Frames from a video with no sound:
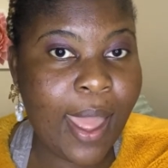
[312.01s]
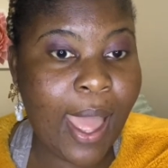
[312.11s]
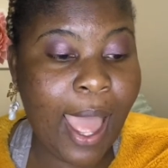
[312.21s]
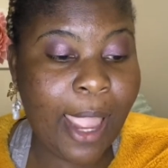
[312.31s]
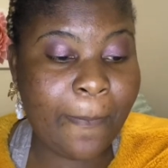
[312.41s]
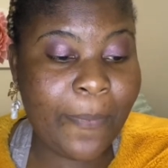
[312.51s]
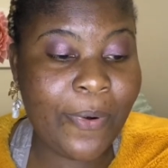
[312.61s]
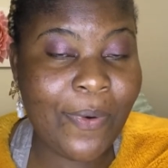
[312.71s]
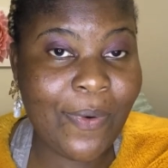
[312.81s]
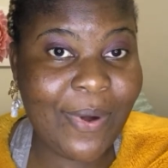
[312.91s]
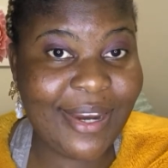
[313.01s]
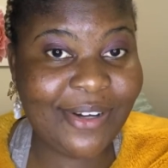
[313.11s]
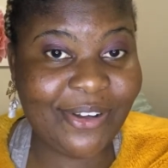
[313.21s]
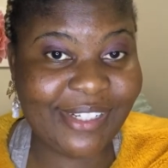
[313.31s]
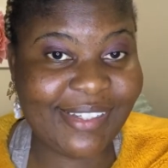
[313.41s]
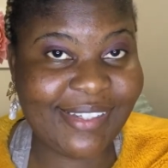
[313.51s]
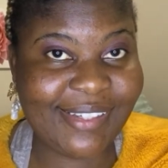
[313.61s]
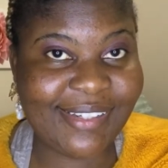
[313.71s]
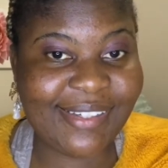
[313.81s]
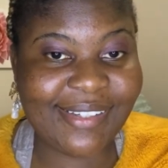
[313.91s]
I pray not.
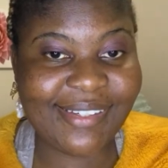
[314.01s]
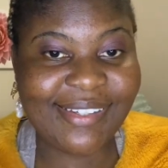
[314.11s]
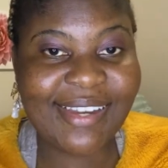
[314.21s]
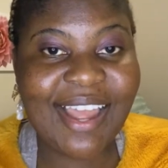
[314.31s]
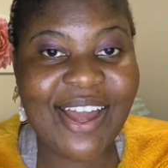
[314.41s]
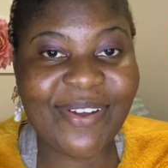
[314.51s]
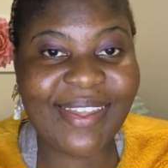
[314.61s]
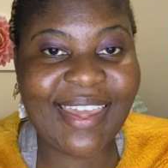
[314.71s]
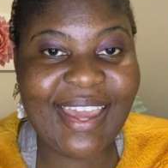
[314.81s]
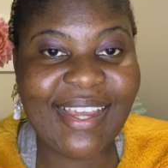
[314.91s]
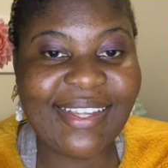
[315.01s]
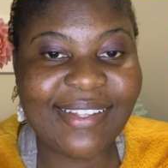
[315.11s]
Okay.